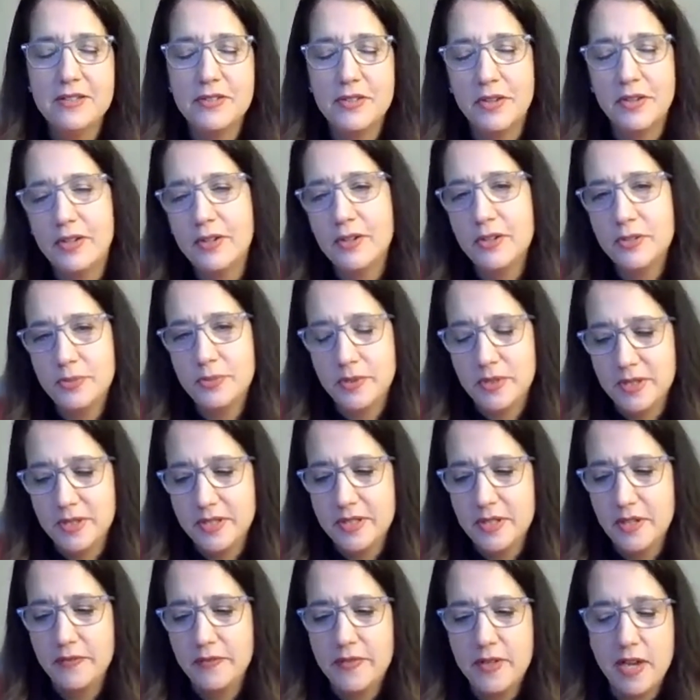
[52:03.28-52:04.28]
So it goes with the
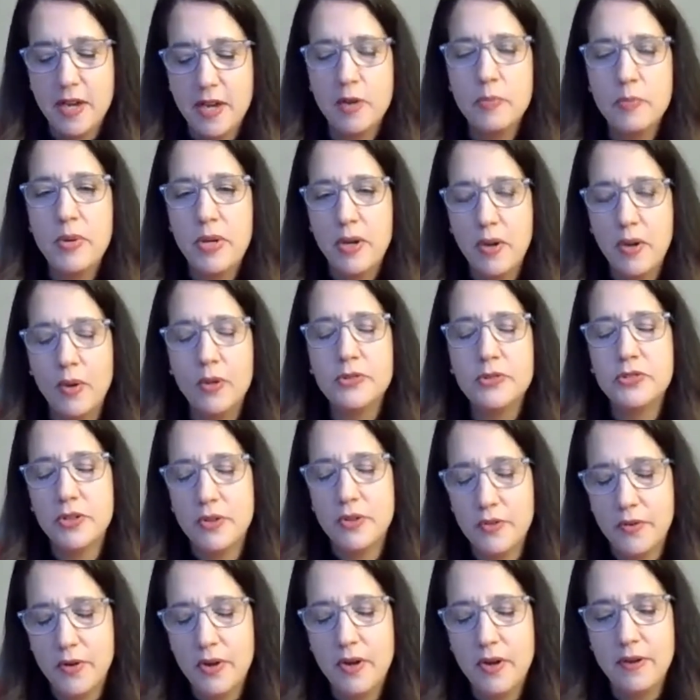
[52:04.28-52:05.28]
self-care, but
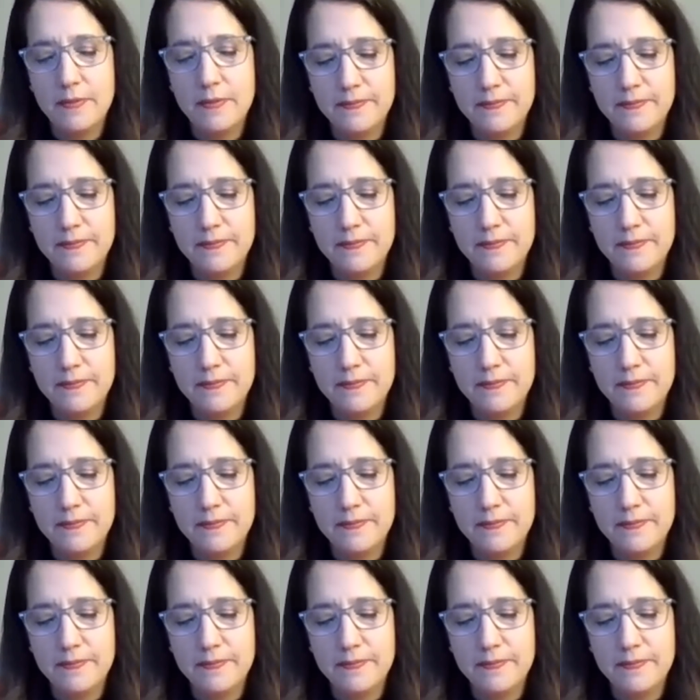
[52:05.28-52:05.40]
also